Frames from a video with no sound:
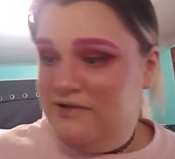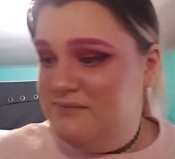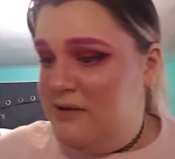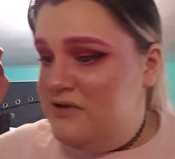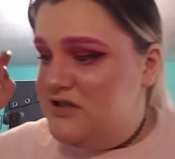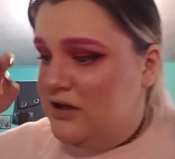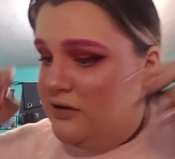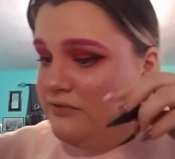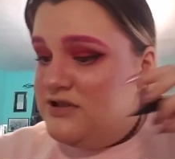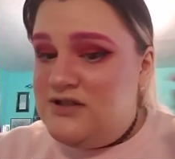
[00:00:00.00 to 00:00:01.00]
maybe just like a
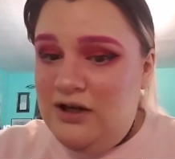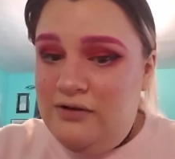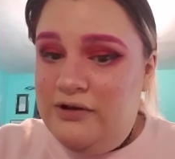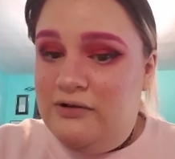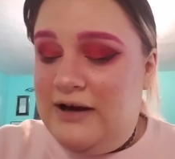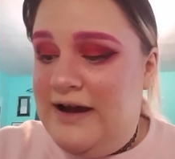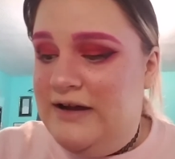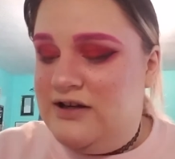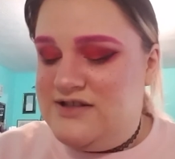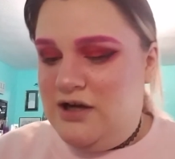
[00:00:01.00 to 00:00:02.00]
little guide,
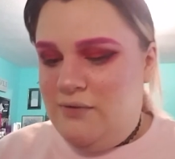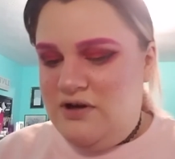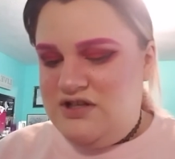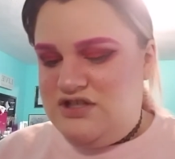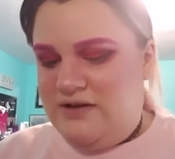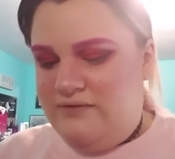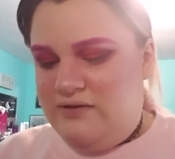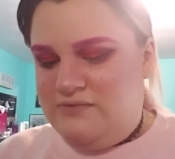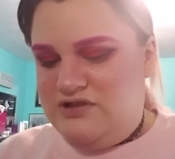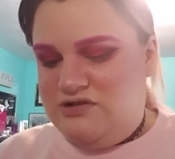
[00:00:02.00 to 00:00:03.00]
because I don't want to shove
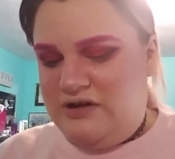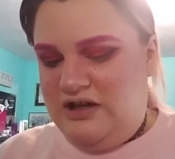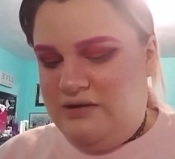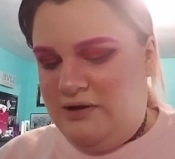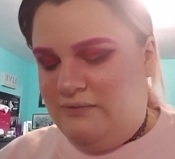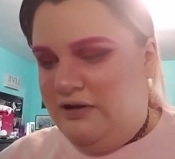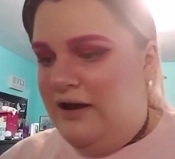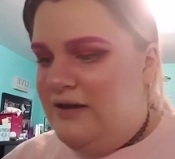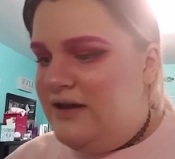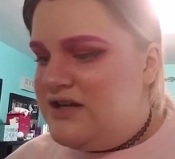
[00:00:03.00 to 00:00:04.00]
them straight on my real
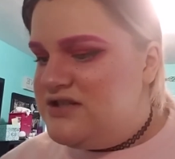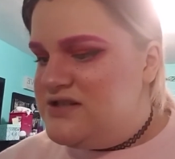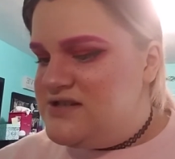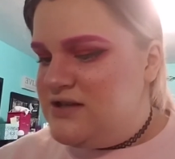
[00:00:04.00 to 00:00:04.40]
eyelashes.